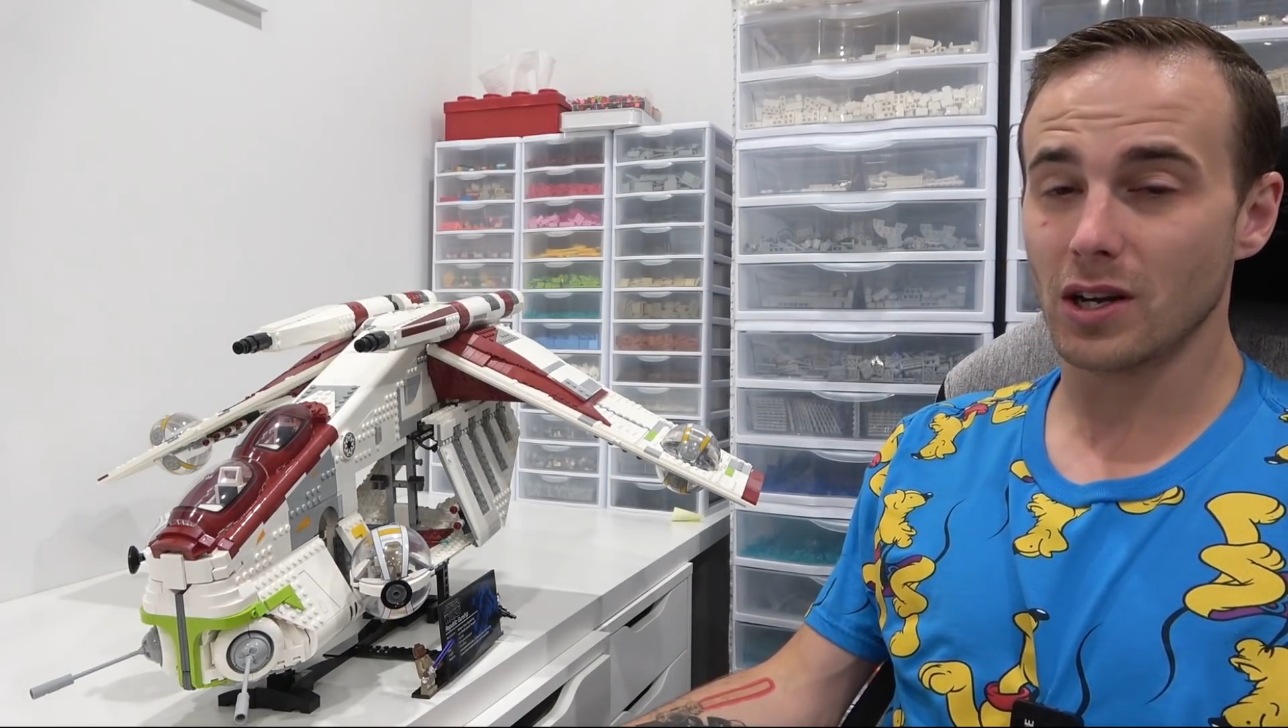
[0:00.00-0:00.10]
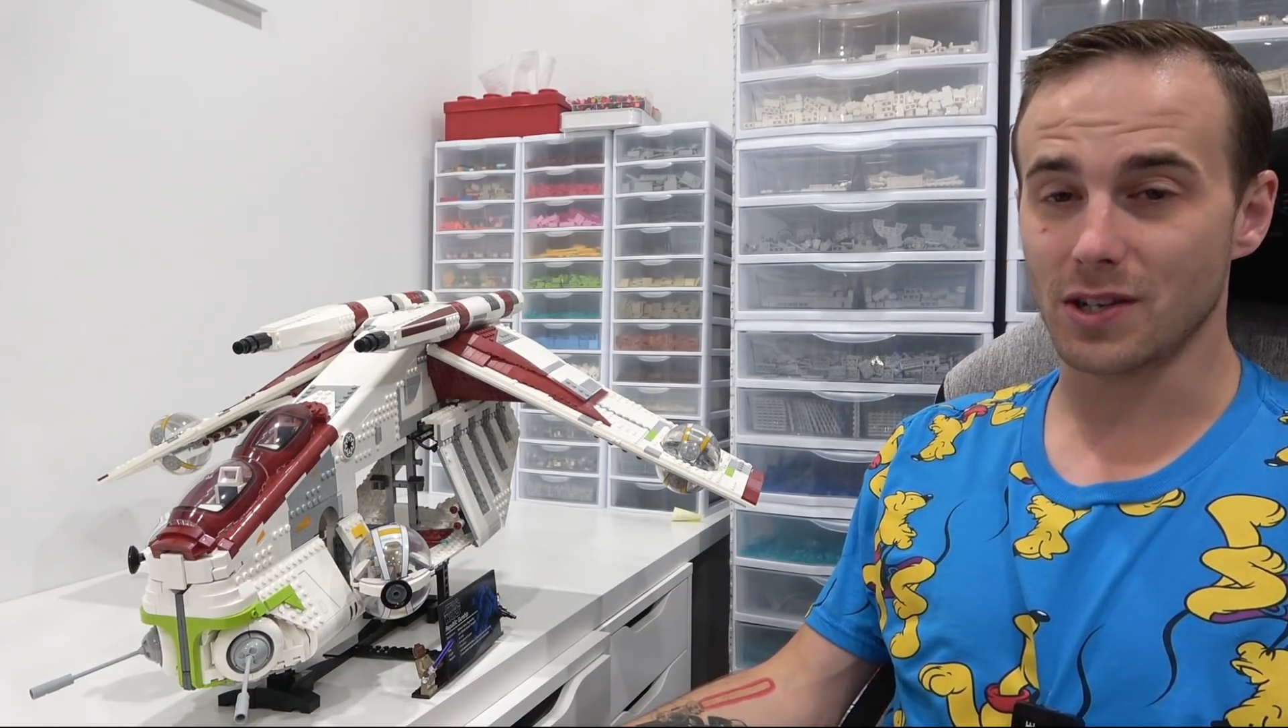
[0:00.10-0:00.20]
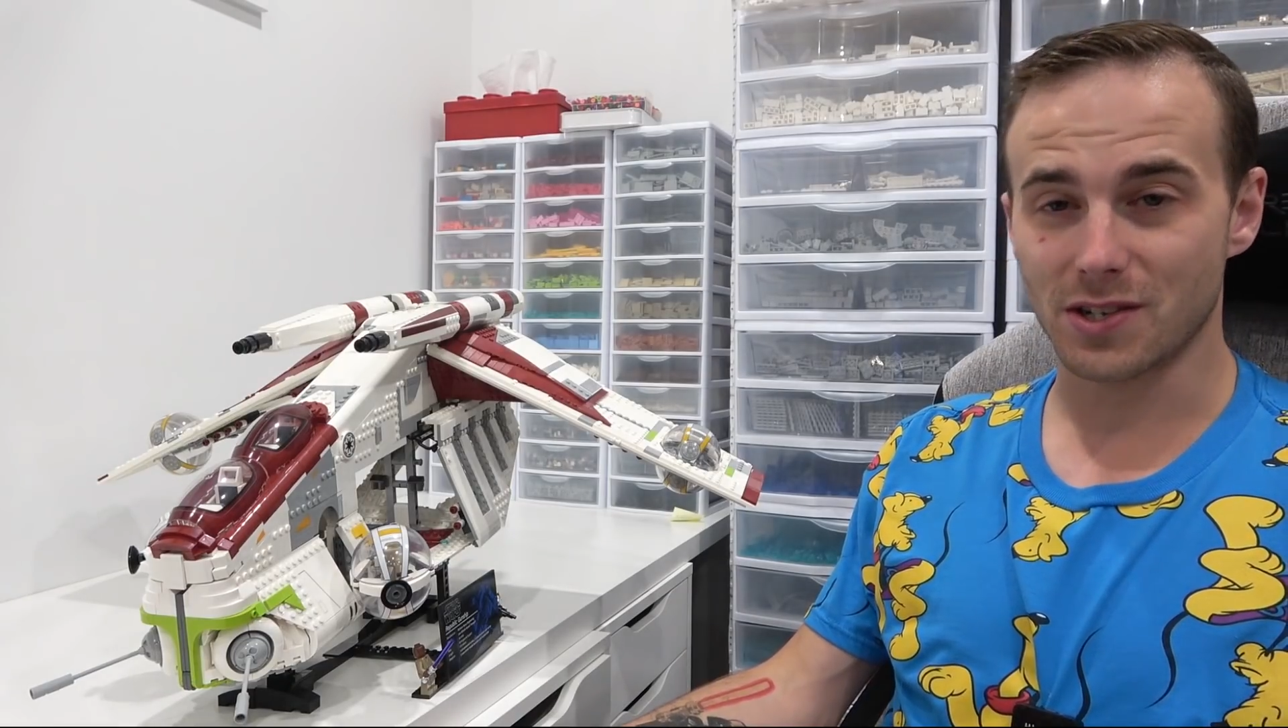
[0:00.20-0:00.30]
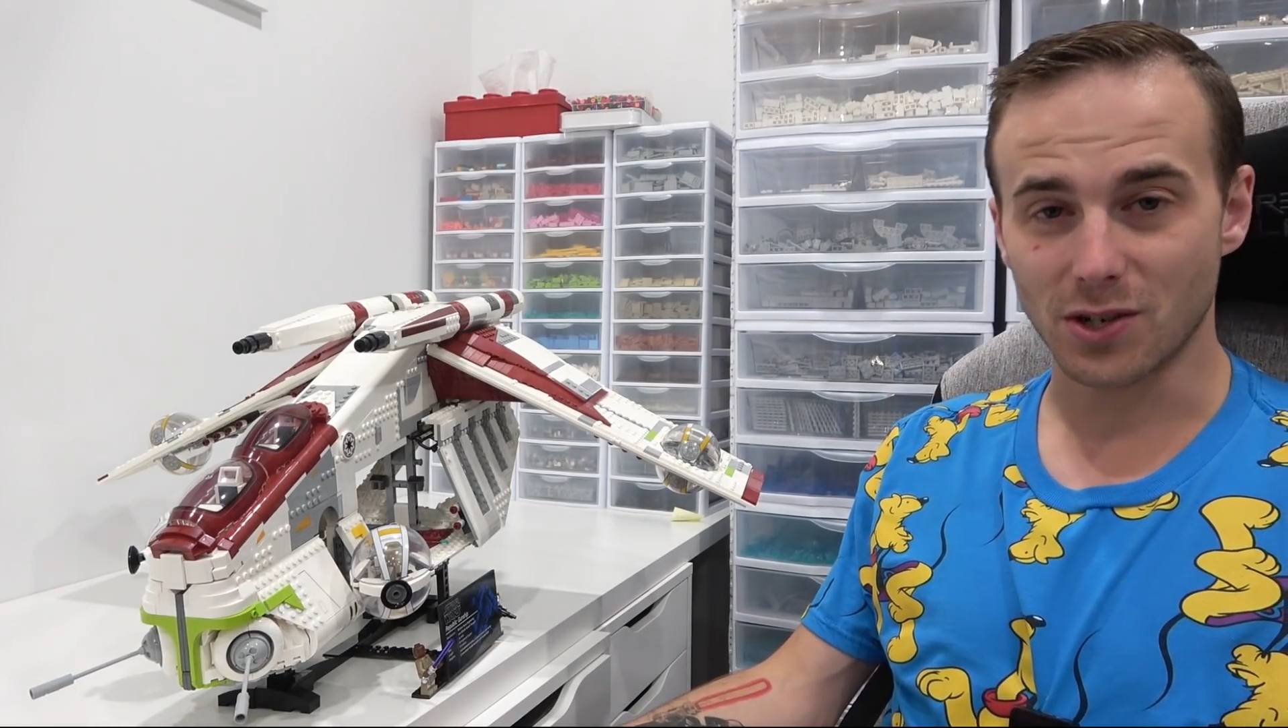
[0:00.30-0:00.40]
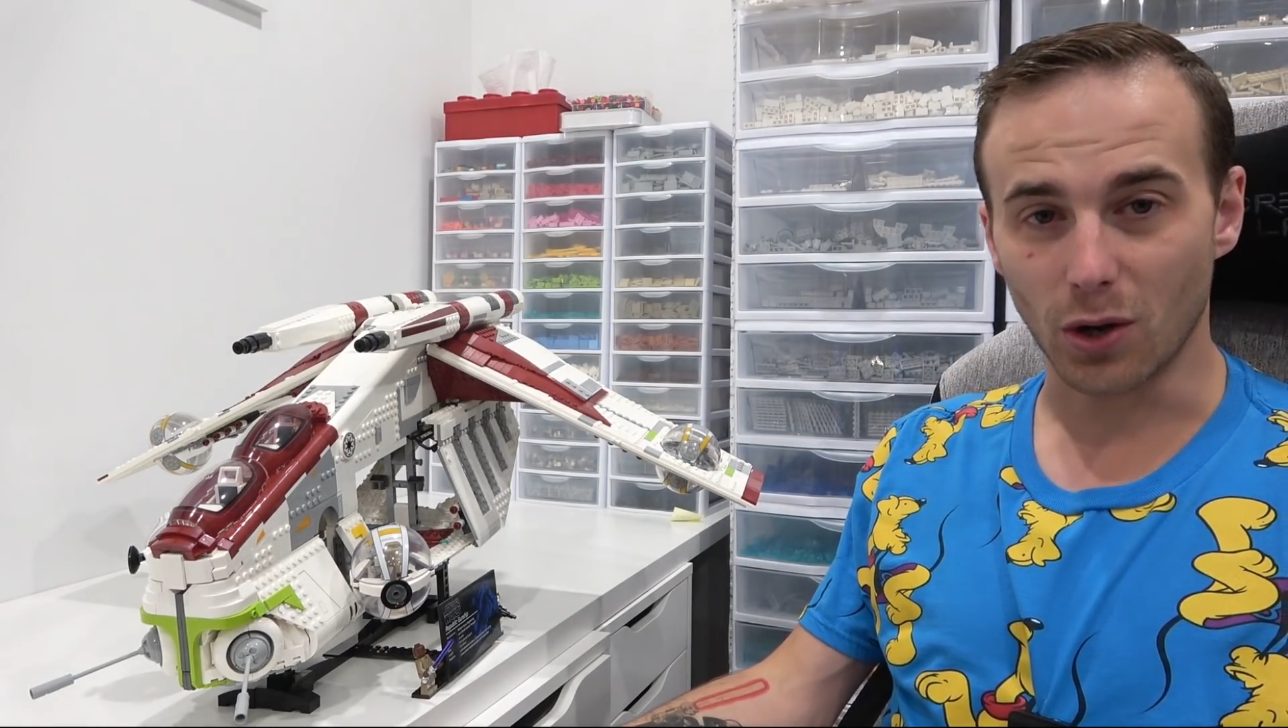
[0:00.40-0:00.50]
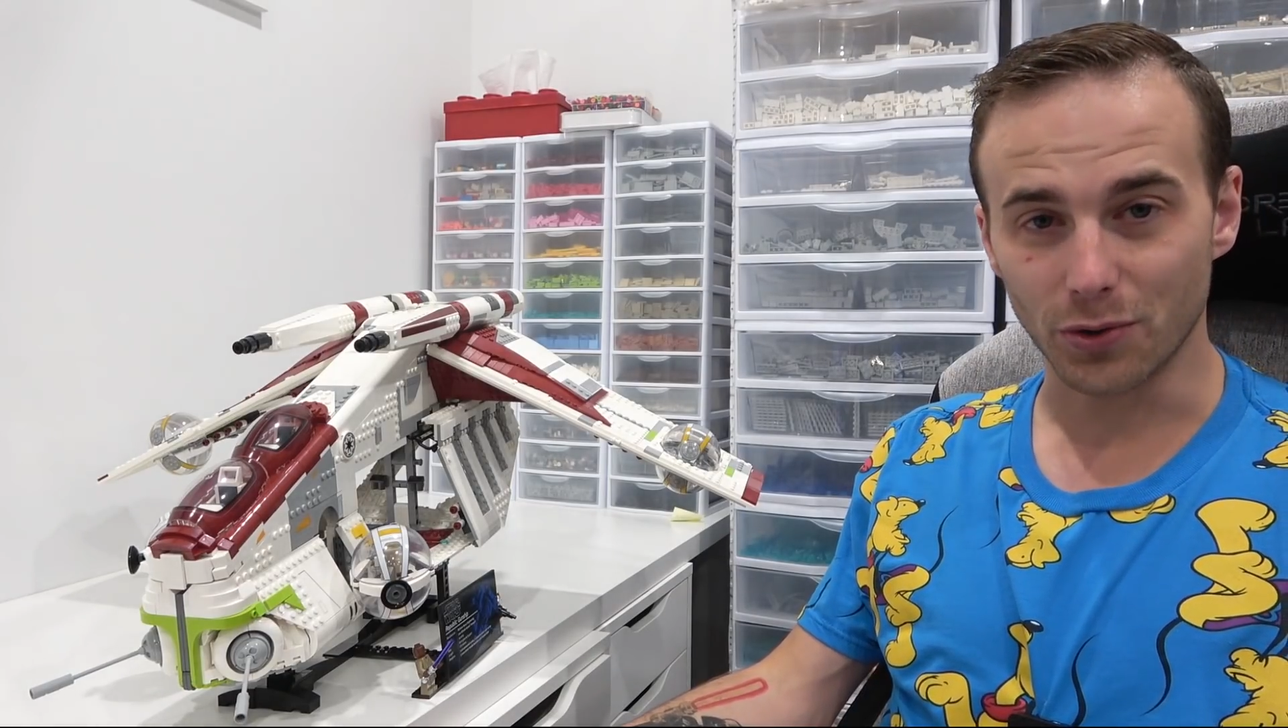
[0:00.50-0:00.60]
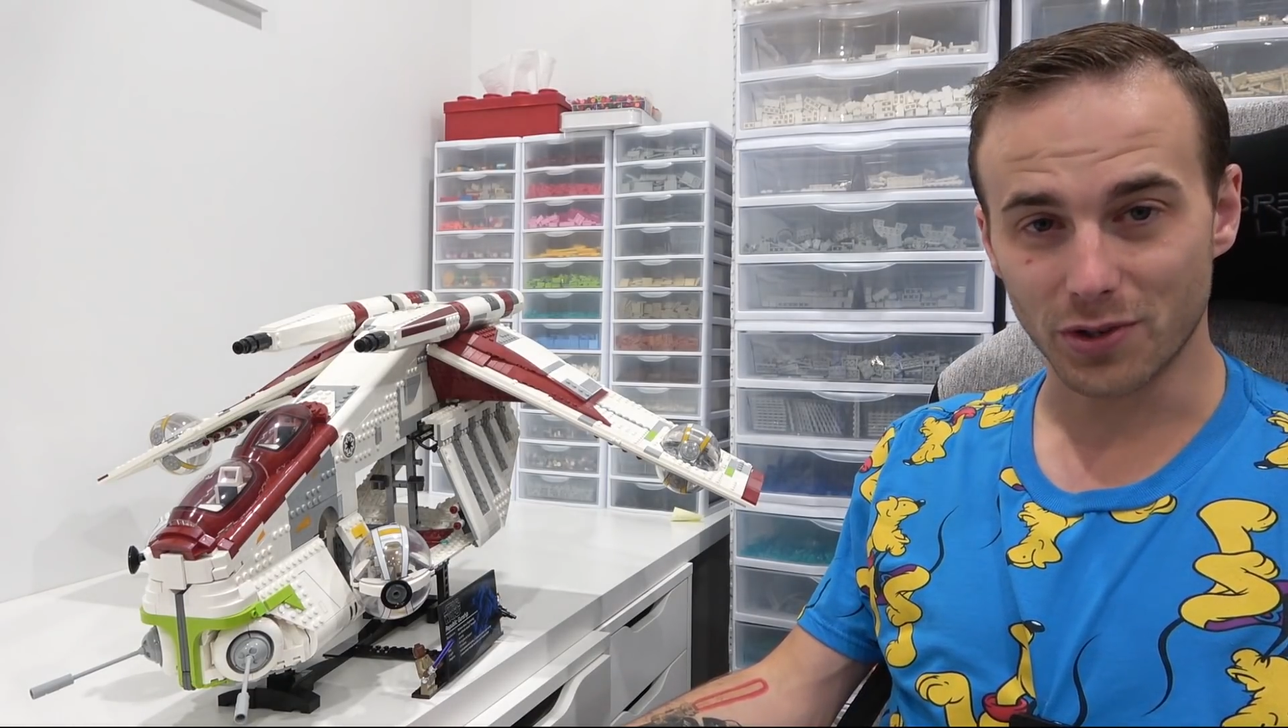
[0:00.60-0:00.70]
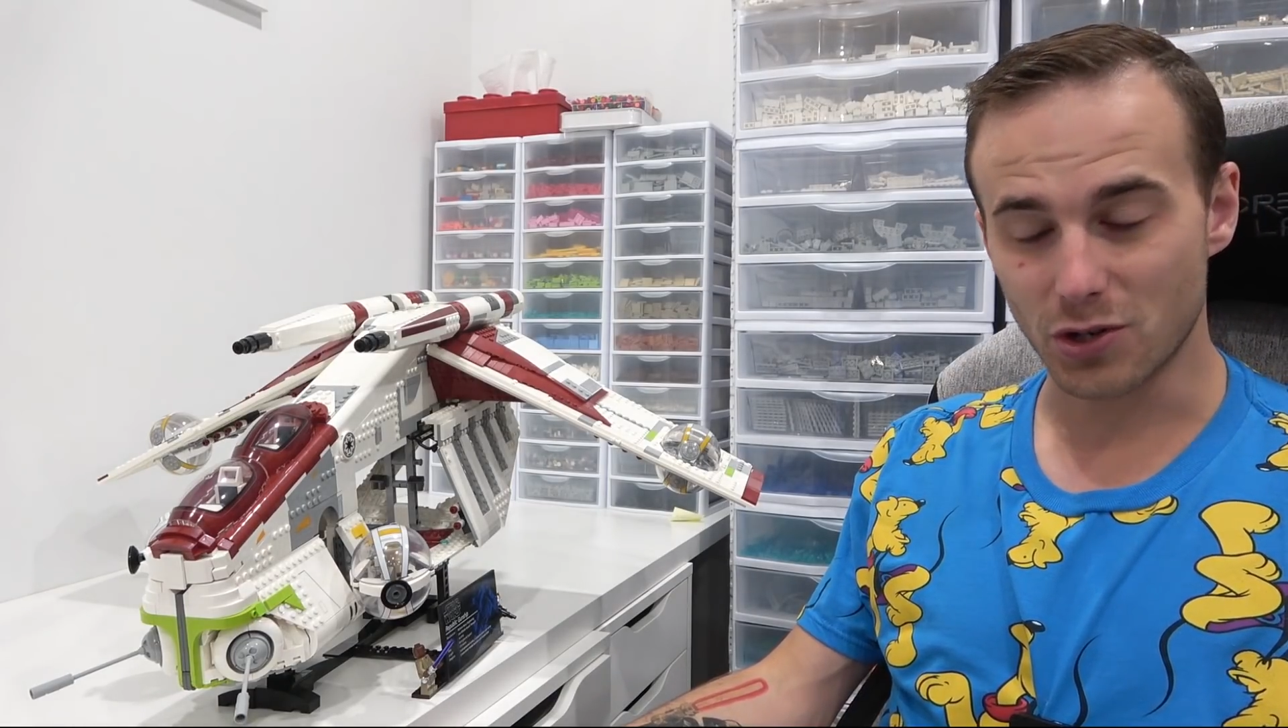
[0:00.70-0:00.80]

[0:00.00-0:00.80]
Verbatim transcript: Assault